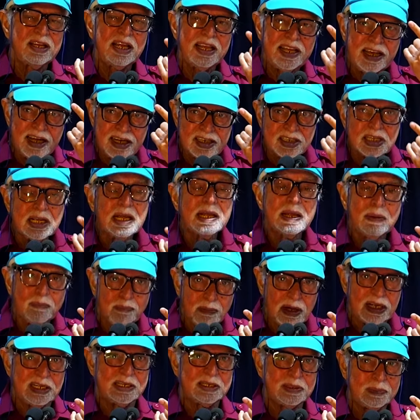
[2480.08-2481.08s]
his
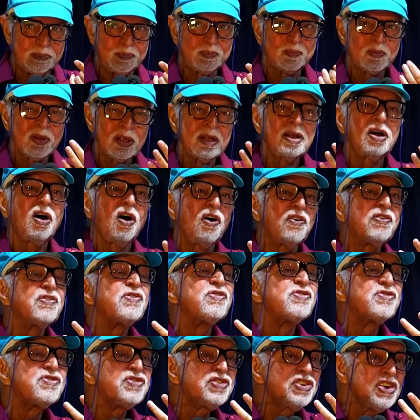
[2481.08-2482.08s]
image
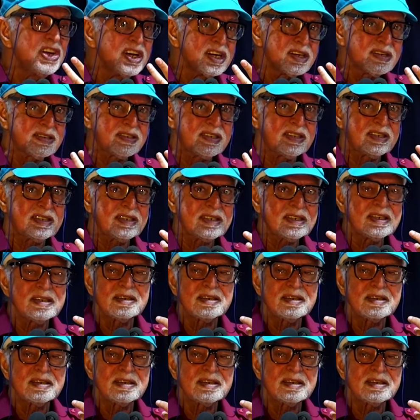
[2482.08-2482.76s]
of fierce,